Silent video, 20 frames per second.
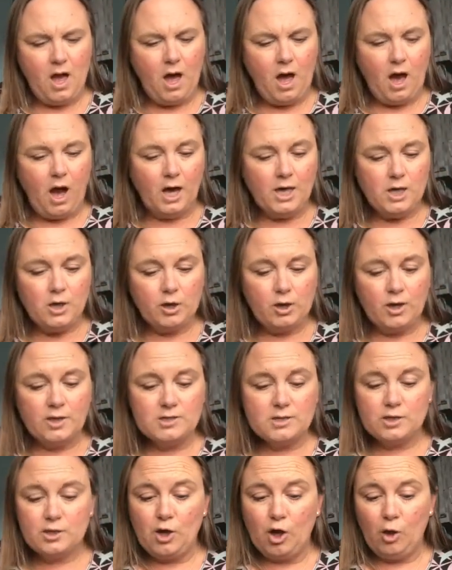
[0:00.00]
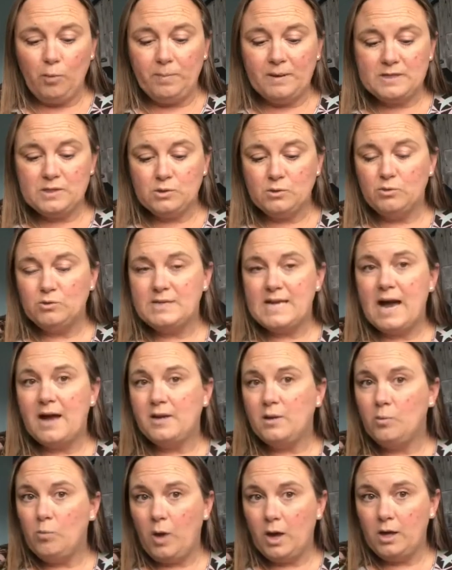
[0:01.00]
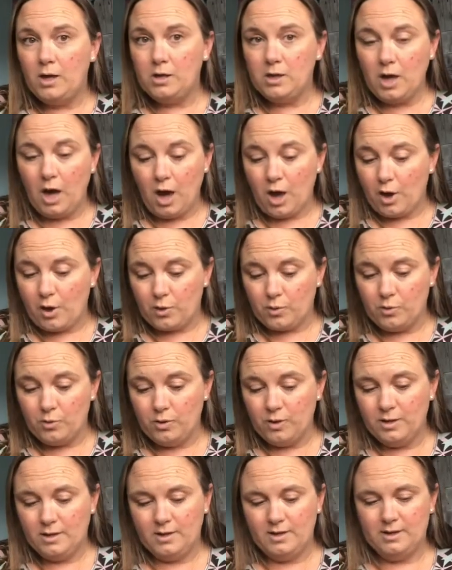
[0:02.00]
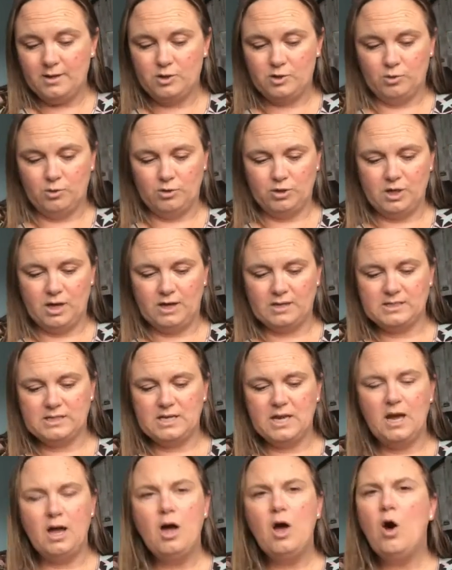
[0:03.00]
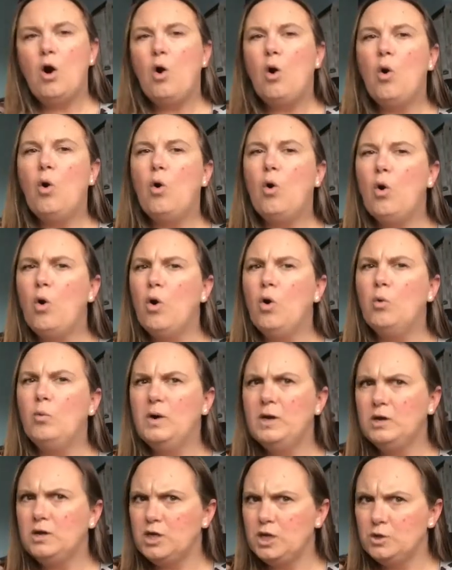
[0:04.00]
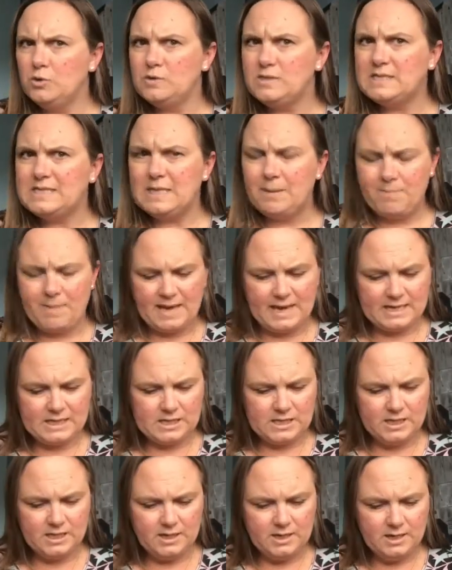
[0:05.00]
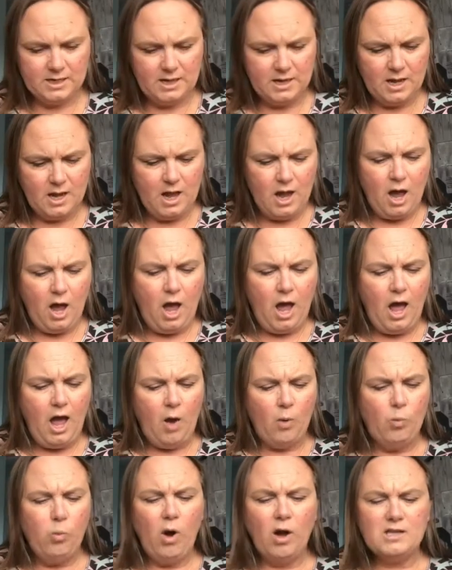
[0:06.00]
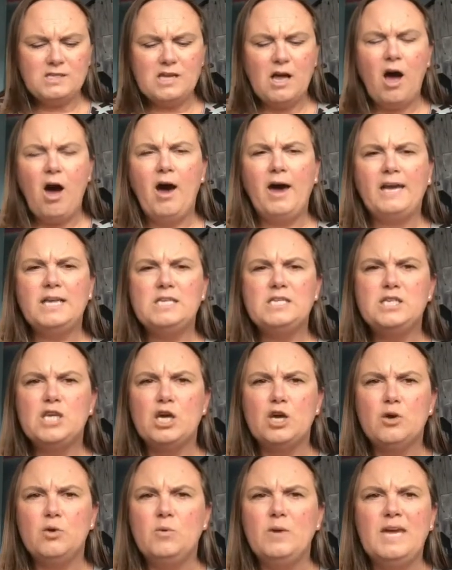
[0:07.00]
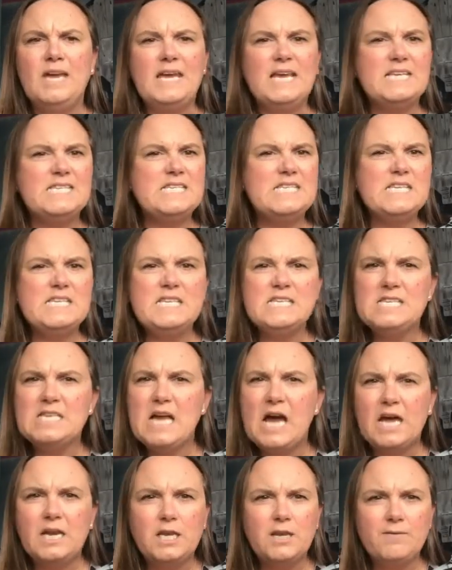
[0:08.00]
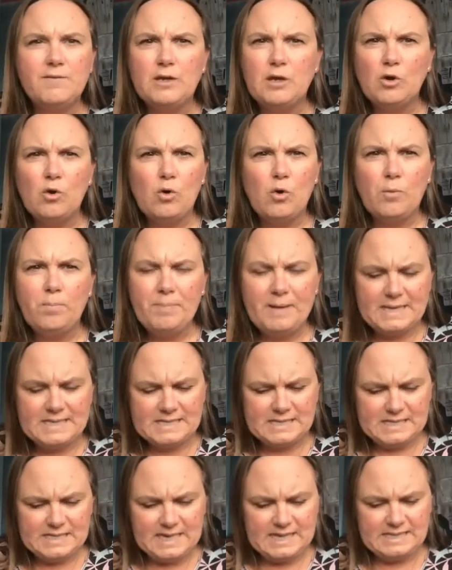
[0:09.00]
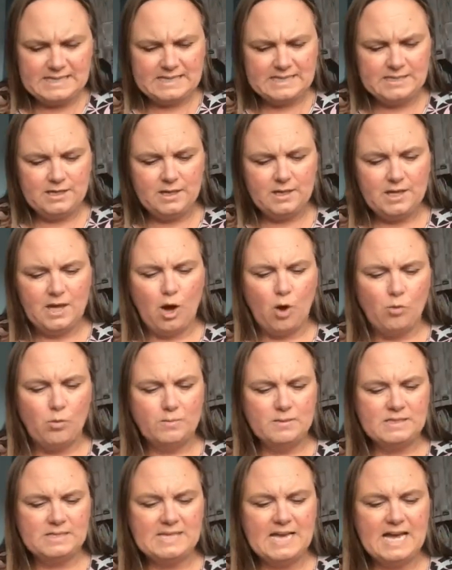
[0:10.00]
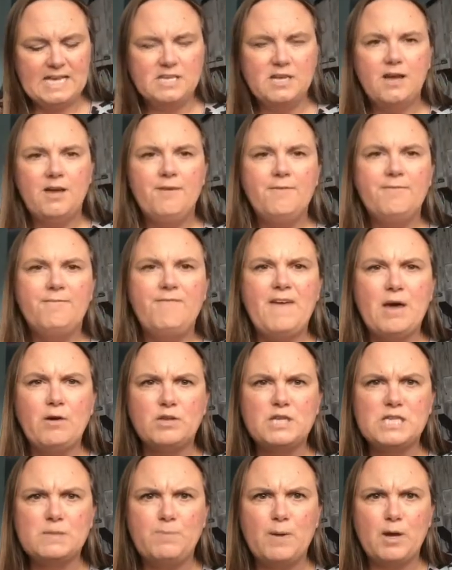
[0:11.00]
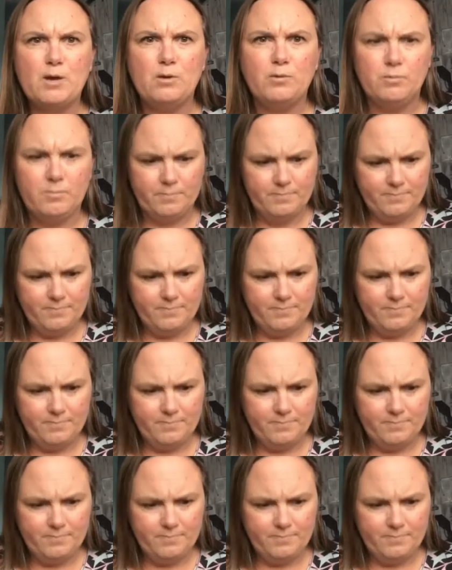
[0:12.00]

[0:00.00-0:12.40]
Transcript: "Are you going to gulp it all down in one go?" George asked her, "or will you sip it?" "What I do is none of your business," the old woman said. "Fill the spoon."